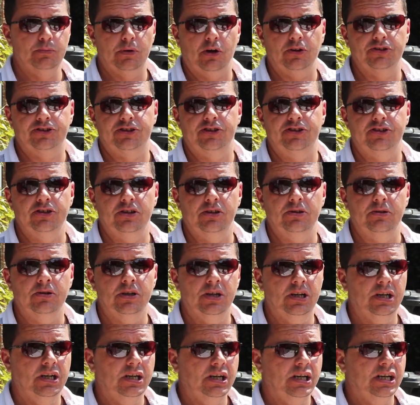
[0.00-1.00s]
mod to do.
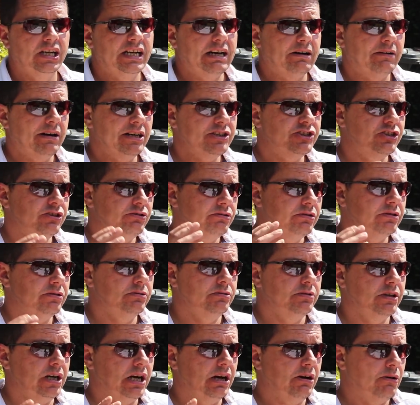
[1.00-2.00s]
Now, as you
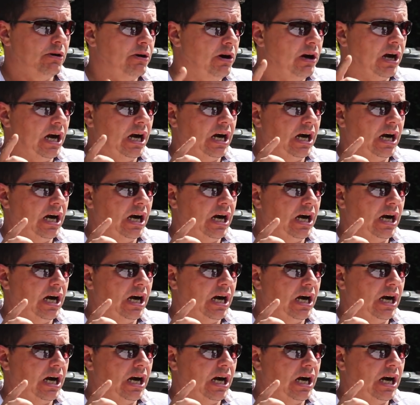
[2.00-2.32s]
all know,